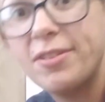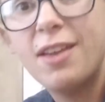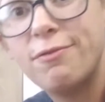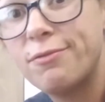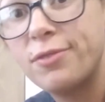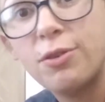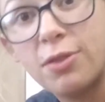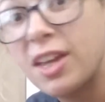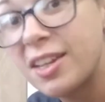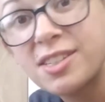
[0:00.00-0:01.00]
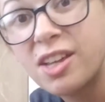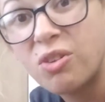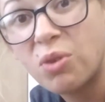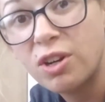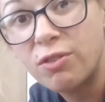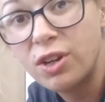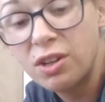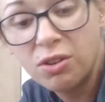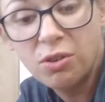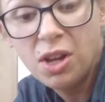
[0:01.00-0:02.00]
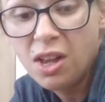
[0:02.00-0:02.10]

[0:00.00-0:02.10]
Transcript: if you think it's going to work for you.